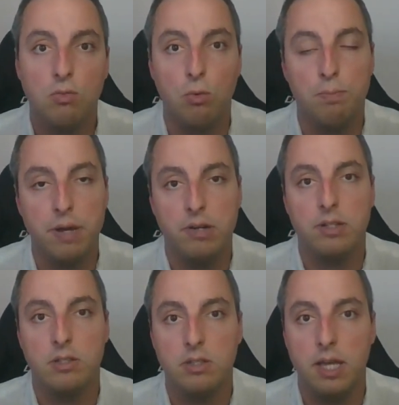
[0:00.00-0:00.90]
for
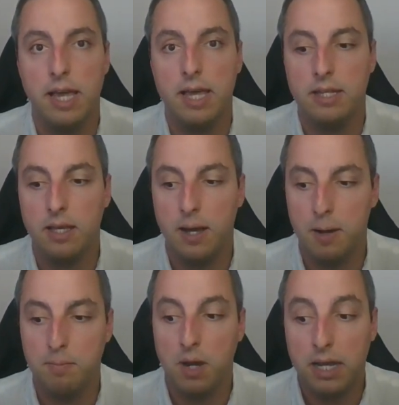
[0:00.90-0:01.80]
parents, and
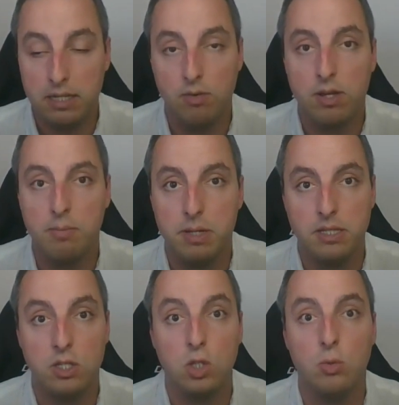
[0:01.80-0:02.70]
highly
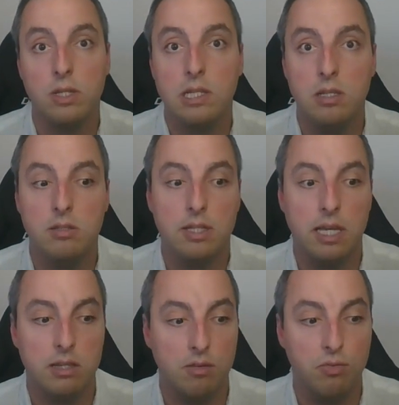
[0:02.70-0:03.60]
recommend that you at least
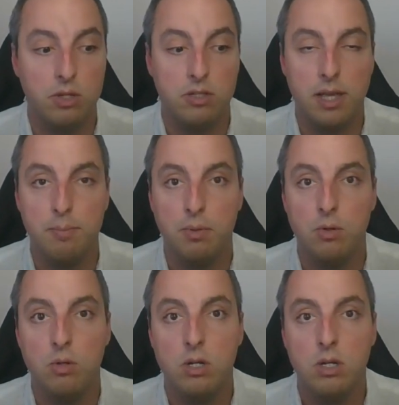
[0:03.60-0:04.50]
get the free
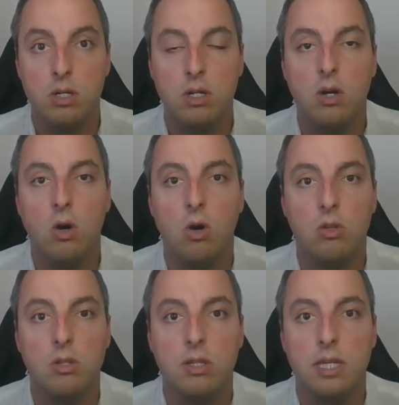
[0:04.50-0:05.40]
sample
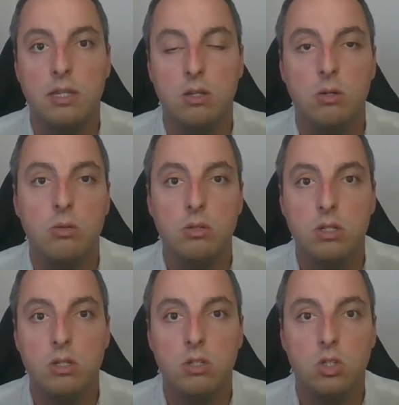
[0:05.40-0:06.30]
on Kindle,
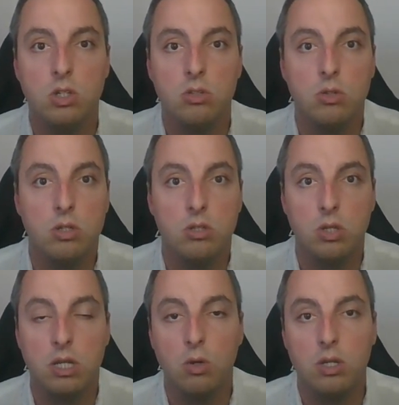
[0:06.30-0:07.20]
just
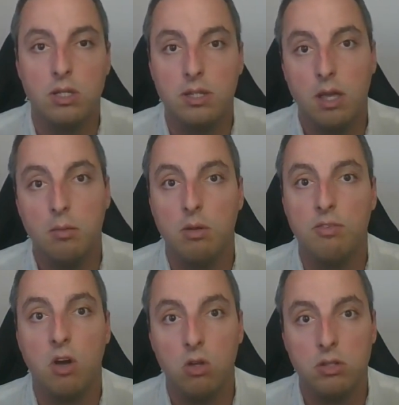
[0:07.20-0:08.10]
so you can look at the table
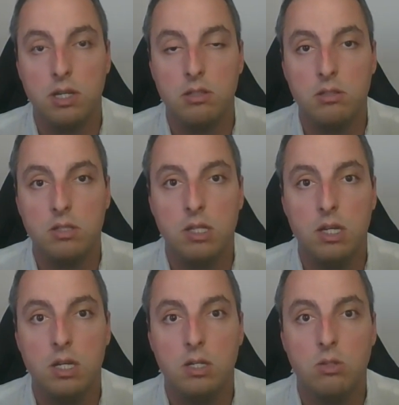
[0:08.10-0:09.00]
of contents
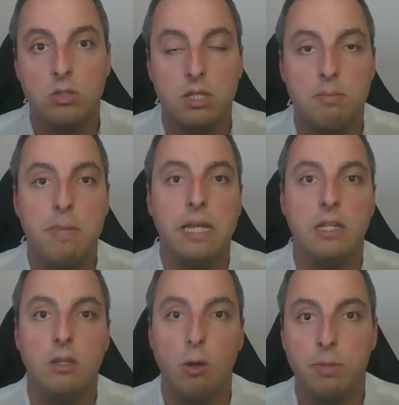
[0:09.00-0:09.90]
to see the
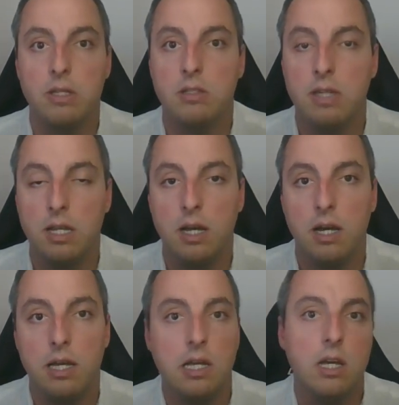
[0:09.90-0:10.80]
many topics that
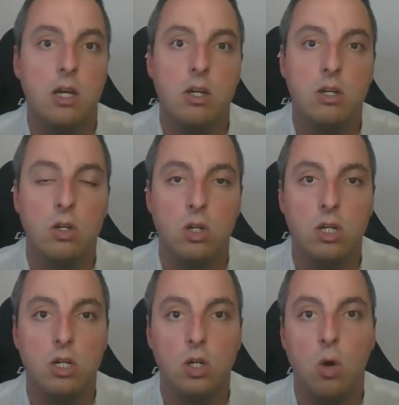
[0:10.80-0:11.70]
I
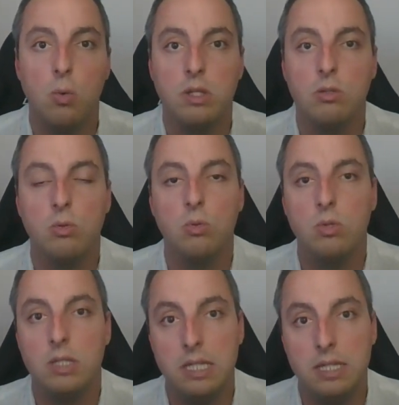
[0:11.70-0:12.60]
go
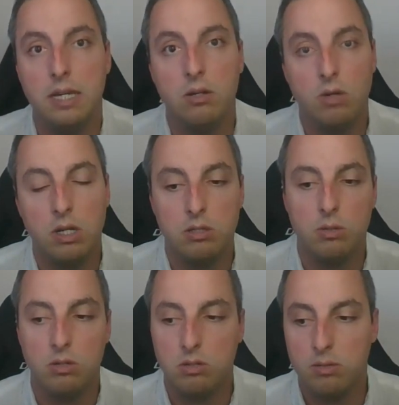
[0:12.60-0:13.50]
into detail, right?
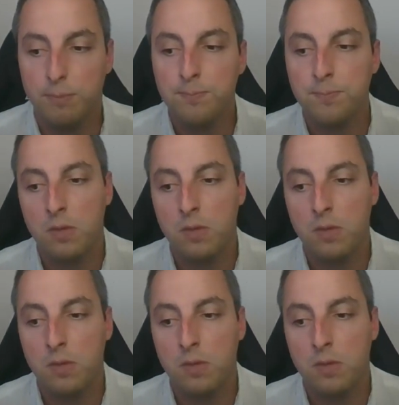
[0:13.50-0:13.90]
So there's,